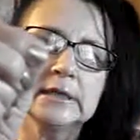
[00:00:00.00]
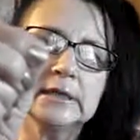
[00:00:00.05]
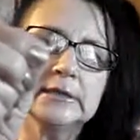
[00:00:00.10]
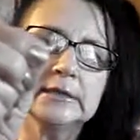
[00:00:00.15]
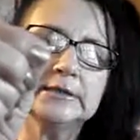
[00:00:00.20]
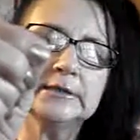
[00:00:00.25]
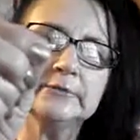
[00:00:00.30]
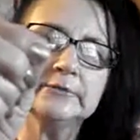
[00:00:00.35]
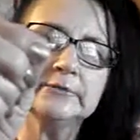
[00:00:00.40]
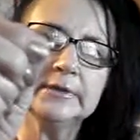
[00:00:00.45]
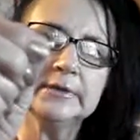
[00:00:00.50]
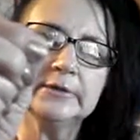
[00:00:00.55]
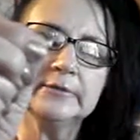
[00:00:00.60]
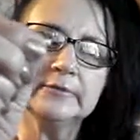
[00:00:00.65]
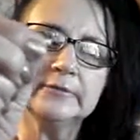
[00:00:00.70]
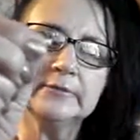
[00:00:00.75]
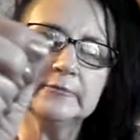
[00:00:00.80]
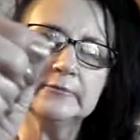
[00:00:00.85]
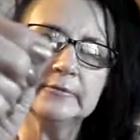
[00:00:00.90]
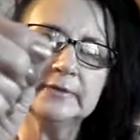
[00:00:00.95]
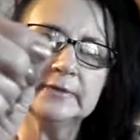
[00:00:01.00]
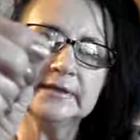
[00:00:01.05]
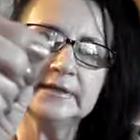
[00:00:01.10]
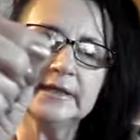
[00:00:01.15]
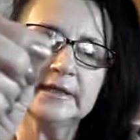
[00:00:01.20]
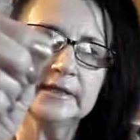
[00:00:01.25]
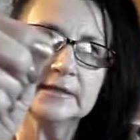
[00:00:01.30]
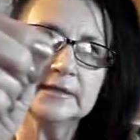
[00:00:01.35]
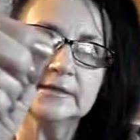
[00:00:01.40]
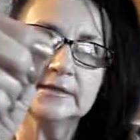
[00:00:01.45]
I don't know what
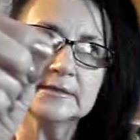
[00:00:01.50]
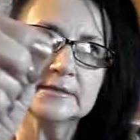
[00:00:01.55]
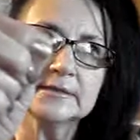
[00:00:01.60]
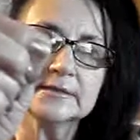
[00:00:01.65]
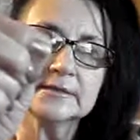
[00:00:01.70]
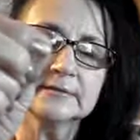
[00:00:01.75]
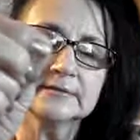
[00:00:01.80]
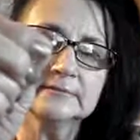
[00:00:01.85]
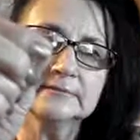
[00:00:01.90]
that is.